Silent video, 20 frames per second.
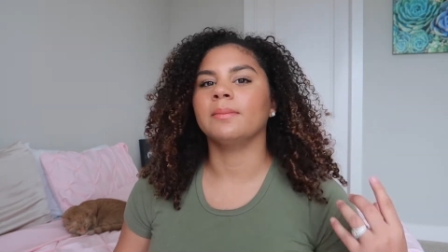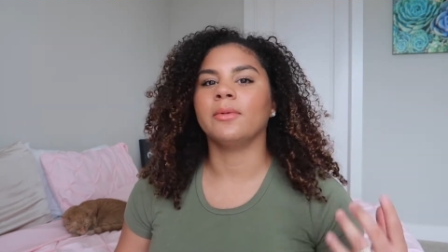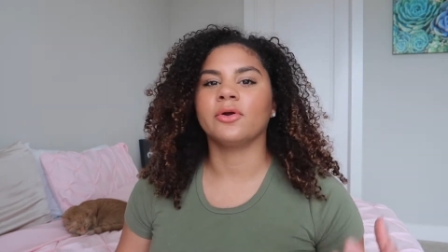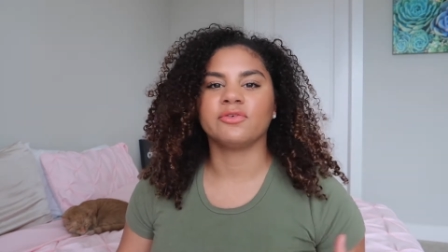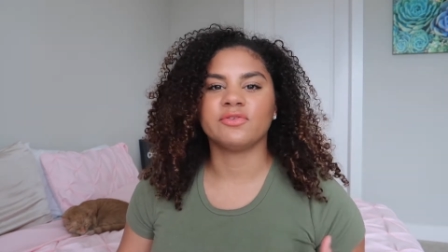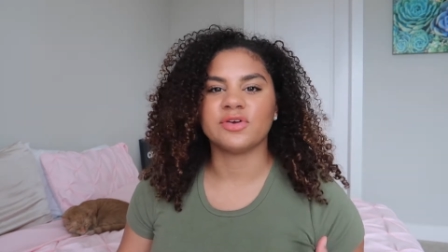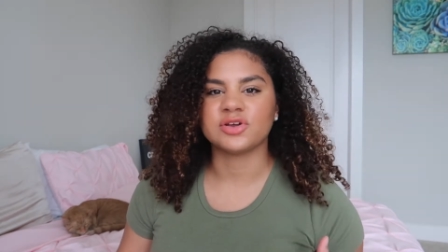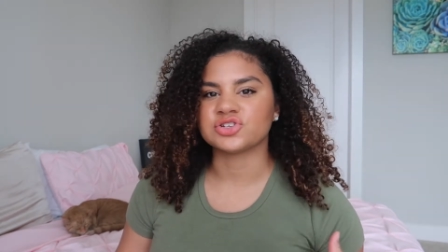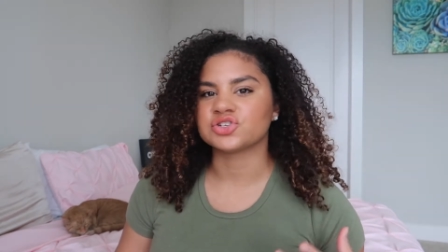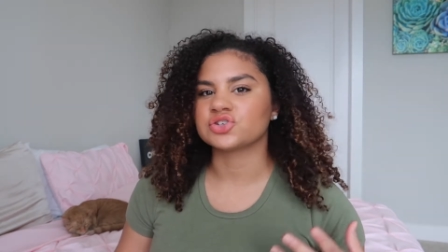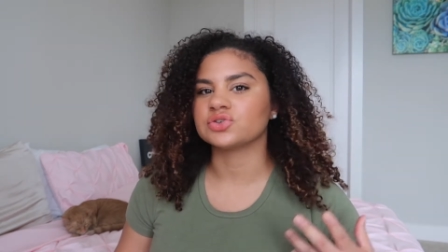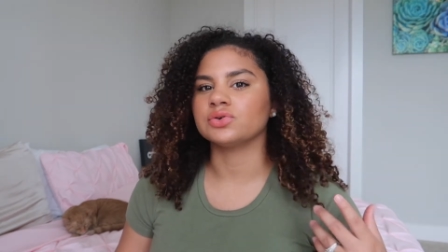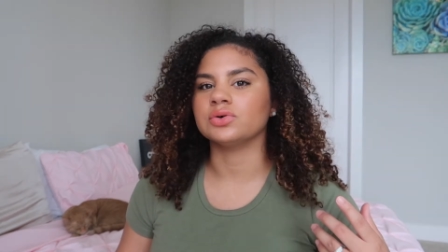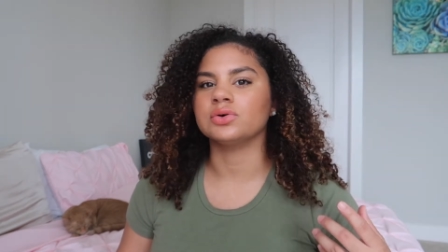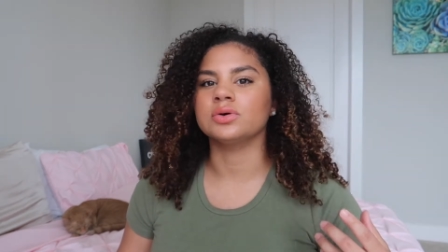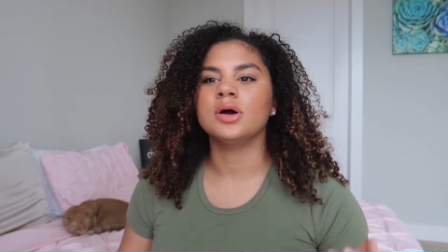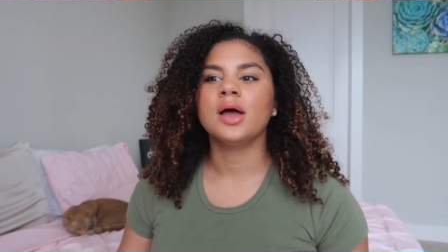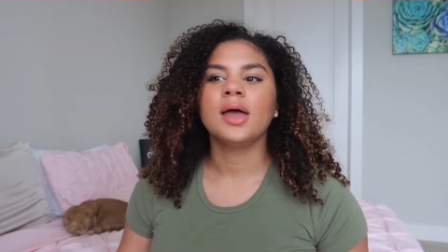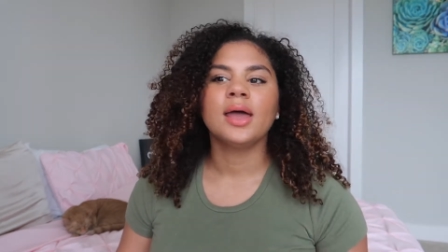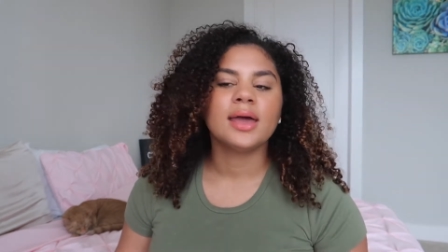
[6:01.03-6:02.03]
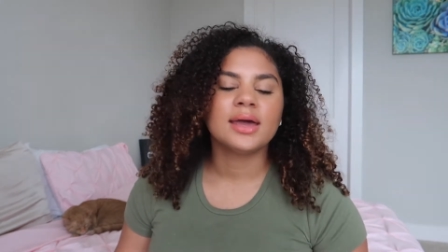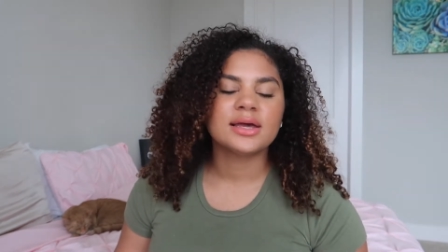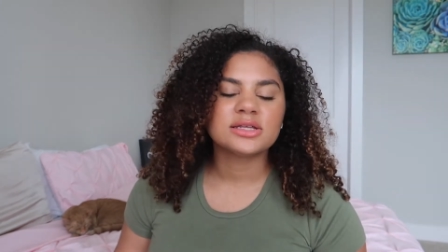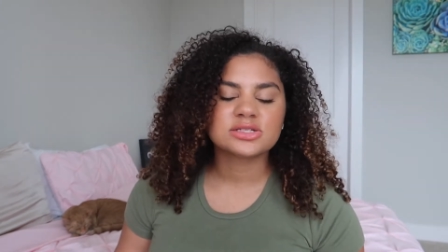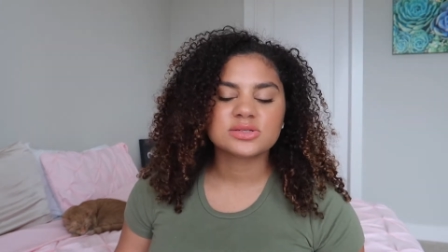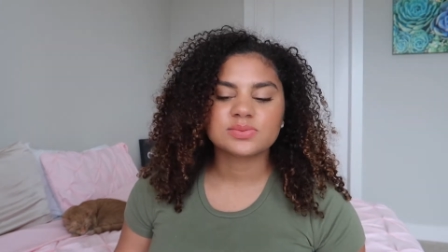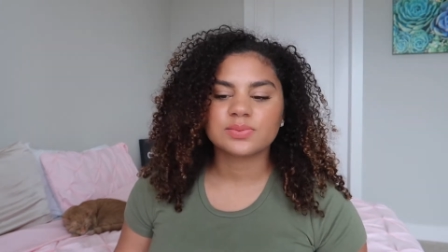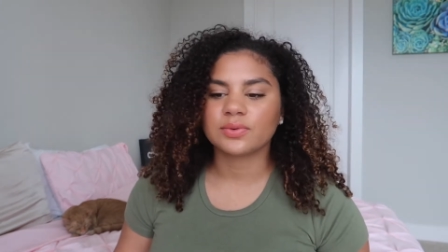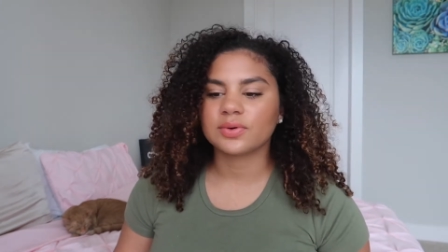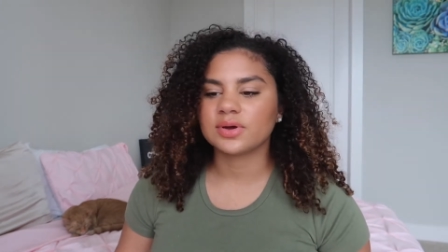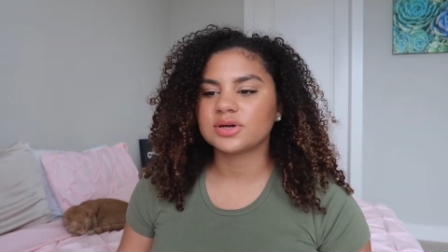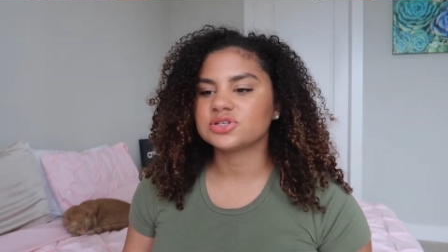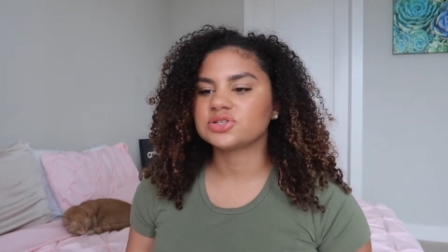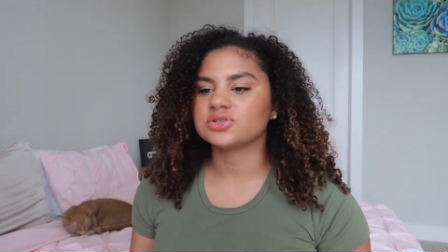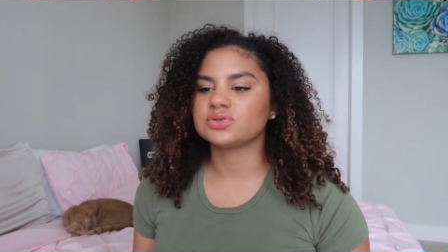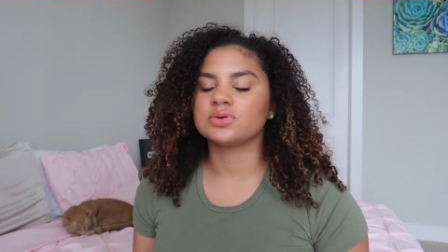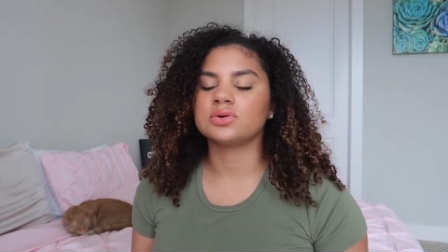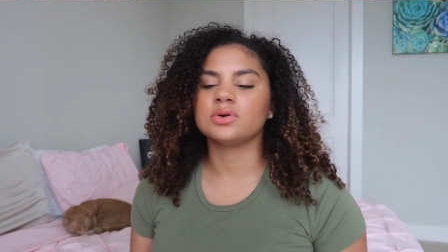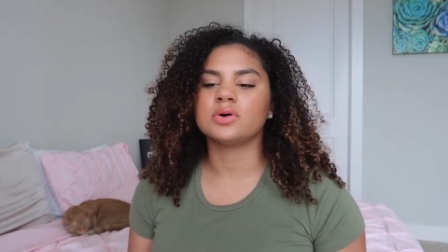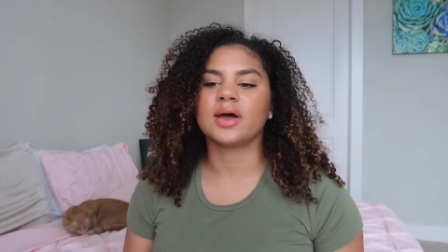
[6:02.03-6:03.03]
motivational,
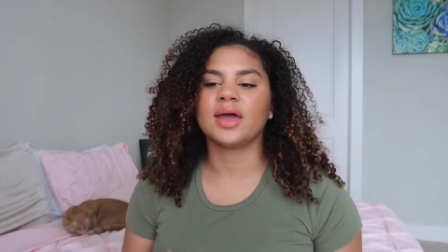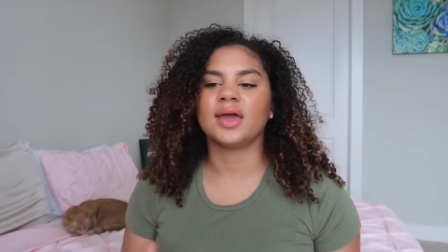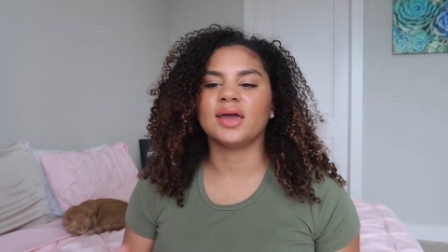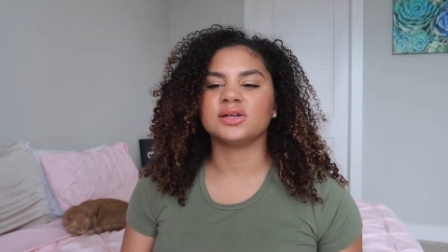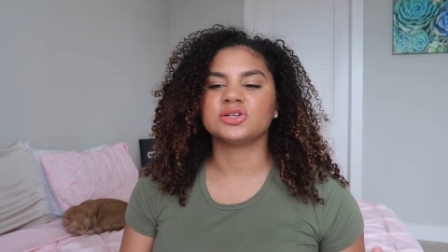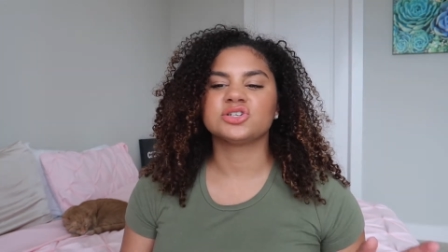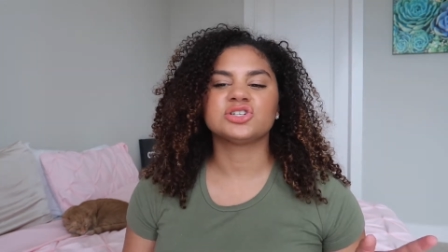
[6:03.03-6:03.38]
inspirational. And